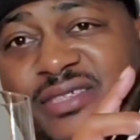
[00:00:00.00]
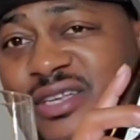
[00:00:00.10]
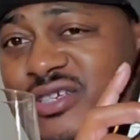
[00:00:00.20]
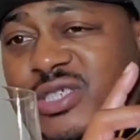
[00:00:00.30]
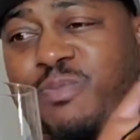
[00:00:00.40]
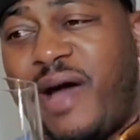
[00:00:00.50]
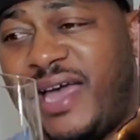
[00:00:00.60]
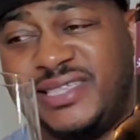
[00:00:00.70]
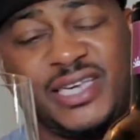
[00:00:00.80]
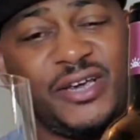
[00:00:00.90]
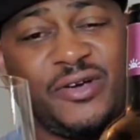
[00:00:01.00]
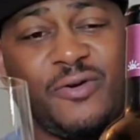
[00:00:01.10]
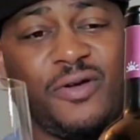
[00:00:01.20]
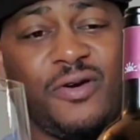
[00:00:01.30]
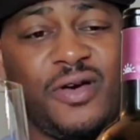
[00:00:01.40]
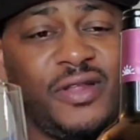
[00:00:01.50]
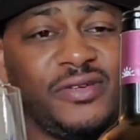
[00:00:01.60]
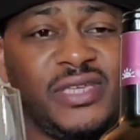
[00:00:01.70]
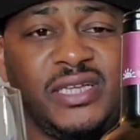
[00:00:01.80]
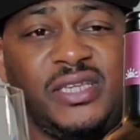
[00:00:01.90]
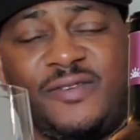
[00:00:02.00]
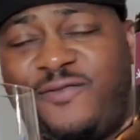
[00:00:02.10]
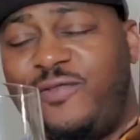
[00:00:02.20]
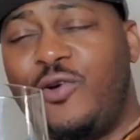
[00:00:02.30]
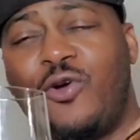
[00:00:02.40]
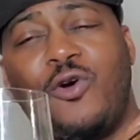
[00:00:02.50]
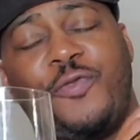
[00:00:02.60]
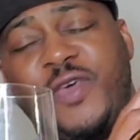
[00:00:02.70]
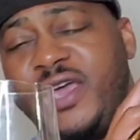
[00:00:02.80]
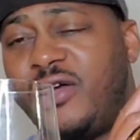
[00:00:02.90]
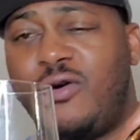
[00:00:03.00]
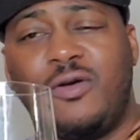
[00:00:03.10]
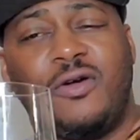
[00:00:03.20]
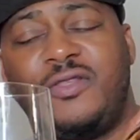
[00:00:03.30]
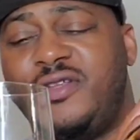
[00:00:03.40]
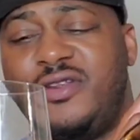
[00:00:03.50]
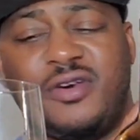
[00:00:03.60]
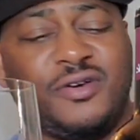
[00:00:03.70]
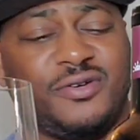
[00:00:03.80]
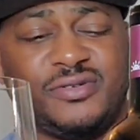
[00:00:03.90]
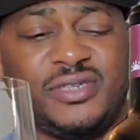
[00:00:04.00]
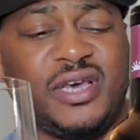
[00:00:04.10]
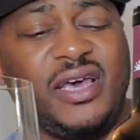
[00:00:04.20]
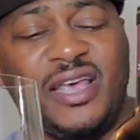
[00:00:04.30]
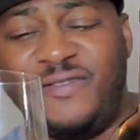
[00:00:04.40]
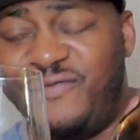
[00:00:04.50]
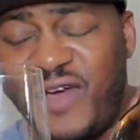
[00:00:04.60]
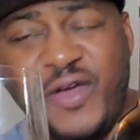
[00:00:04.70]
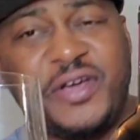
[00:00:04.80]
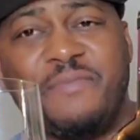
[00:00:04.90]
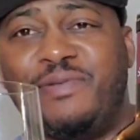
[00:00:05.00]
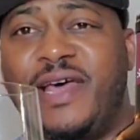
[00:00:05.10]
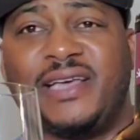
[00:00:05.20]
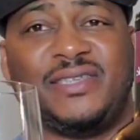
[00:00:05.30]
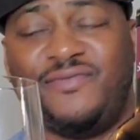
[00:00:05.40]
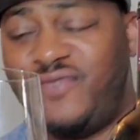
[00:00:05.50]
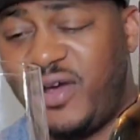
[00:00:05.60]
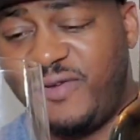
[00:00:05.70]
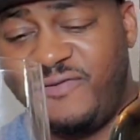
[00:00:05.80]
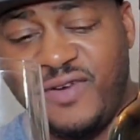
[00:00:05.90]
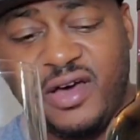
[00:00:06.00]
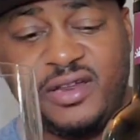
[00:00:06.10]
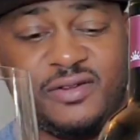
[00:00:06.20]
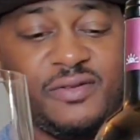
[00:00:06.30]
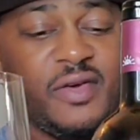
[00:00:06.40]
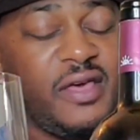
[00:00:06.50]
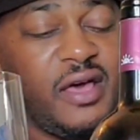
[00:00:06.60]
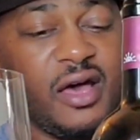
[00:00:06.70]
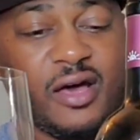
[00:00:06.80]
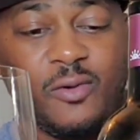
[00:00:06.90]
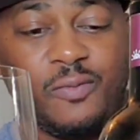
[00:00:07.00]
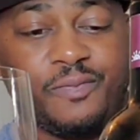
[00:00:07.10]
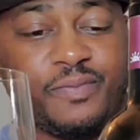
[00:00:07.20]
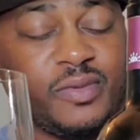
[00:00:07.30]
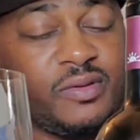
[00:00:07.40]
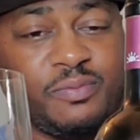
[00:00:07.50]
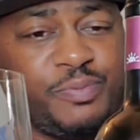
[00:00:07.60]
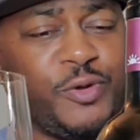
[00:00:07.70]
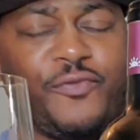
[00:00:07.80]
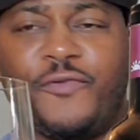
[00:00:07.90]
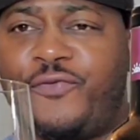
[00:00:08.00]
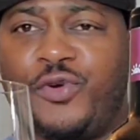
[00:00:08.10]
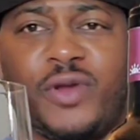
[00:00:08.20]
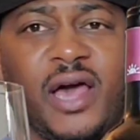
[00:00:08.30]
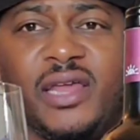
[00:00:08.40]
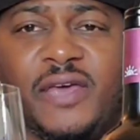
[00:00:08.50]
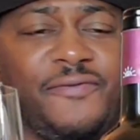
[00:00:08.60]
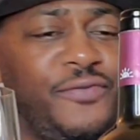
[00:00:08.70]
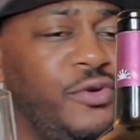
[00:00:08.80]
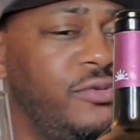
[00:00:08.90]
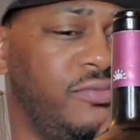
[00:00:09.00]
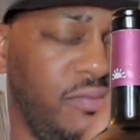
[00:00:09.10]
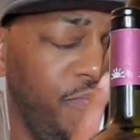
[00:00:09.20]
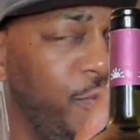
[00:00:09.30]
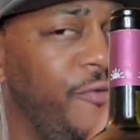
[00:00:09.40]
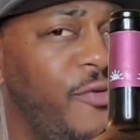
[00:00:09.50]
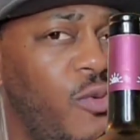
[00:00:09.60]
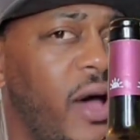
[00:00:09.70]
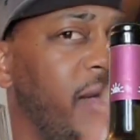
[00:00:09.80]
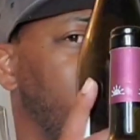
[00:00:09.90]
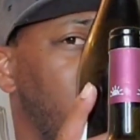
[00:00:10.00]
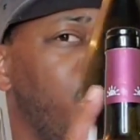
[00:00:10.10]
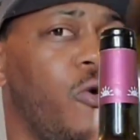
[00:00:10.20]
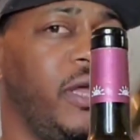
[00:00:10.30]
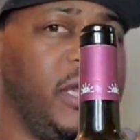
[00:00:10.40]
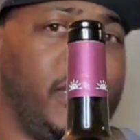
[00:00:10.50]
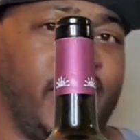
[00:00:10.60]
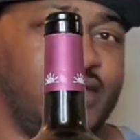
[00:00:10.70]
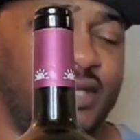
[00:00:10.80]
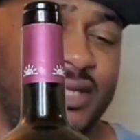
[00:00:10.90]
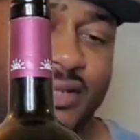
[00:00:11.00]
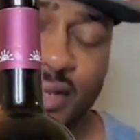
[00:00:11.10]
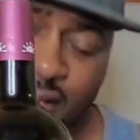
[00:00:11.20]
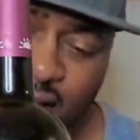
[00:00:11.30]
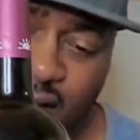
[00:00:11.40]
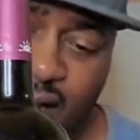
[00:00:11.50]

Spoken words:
There's a little spice here going on. There's like this floral thing going on in the nose. It's very complex and very fun. And beautiful fruit, elegant fruit. Beautiful wine. I'm going to get a case of this.